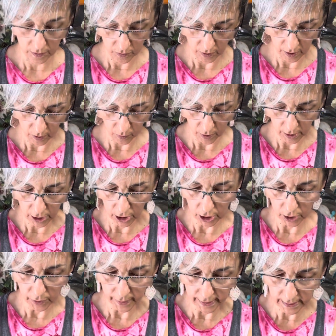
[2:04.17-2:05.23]
where I want to
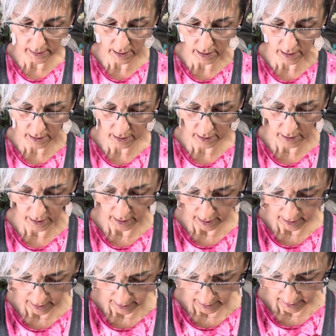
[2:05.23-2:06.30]
glue it.
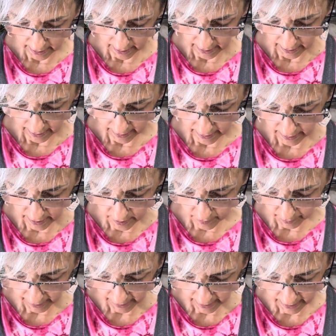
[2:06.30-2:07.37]
And this
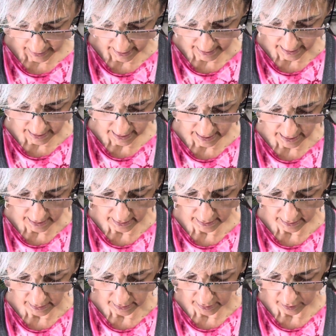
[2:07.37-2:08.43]
paint is still
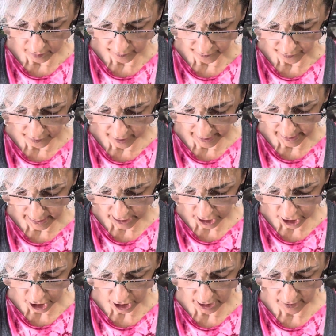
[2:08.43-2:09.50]
a little fresh,
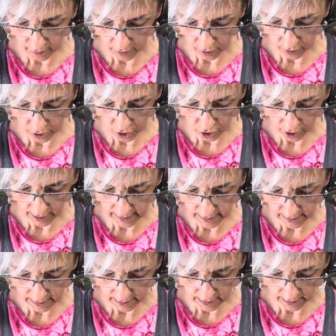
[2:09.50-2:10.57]
even though it's dry
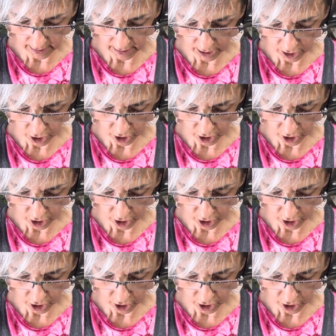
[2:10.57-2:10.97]
to the touch.